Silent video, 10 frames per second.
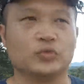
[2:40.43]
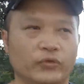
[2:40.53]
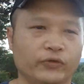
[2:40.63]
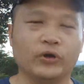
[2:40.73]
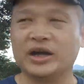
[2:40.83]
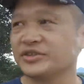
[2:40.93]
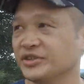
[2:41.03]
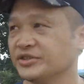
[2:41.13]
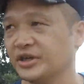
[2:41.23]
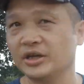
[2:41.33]

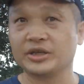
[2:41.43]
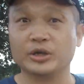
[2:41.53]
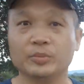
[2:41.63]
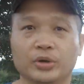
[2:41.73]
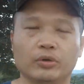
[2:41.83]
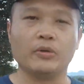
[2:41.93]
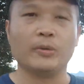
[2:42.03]
4-axis gimbal.